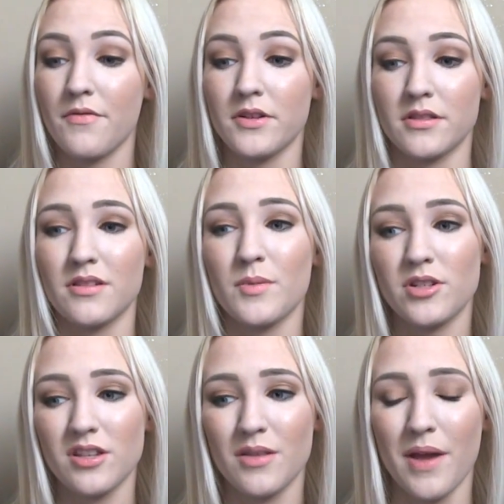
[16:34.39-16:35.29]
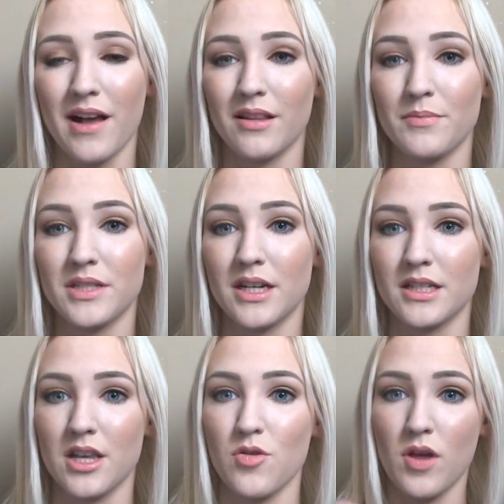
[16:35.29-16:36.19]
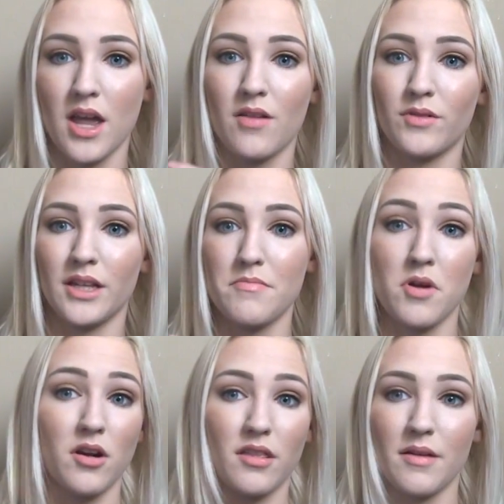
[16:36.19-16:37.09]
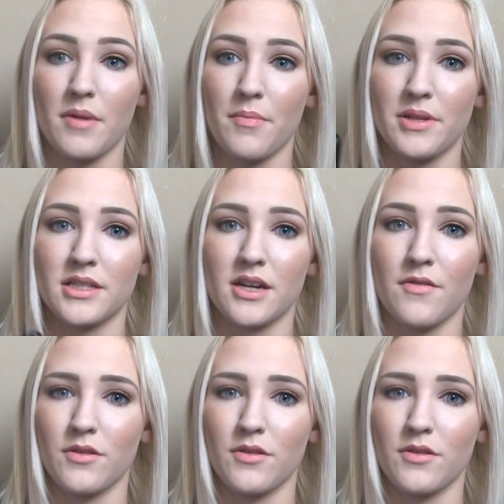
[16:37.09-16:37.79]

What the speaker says: because especially the MAC lipsticks, like, you can't really mark them up and stuff,